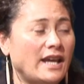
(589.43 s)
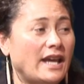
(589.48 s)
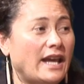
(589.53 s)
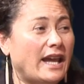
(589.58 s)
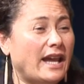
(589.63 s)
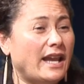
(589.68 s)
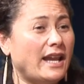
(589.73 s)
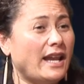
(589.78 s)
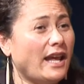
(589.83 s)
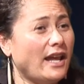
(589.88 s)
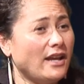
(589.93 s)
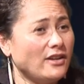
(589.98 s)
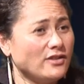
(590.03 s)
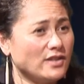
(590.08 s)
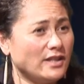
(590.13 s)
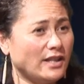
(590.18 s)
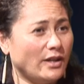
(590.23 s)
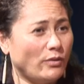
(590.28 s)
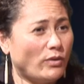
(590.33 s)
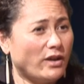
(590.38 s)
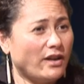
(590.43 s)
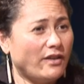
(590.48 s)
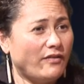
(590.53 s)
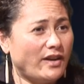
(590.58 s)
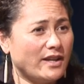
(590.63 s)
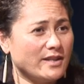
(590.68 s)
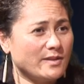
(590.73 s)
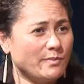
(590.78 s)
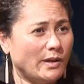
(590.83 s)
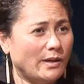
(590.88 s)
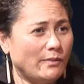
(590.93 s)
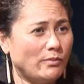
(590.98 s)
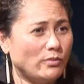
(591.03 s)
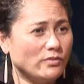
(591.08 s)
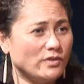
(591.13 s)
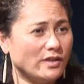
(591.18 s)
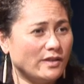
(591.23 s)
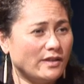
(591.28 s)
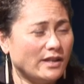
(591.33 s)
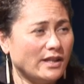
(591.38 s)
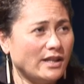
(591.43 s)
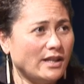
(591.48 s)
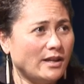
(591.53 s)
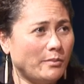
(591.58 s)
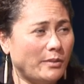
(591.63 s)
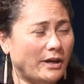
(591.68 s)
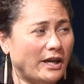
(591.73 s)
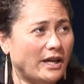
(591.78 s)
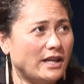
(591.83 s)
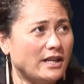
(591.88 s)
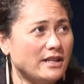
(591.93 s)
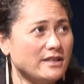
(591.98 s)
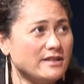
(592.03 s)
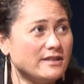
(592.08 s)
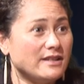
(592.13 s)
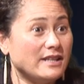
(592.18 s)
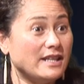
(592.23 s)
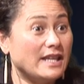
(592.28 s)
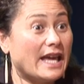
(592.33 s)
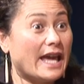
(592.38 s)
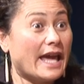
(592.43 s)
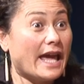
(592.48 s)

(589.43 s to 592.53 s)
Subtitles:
And actually what I've asked people to think about is the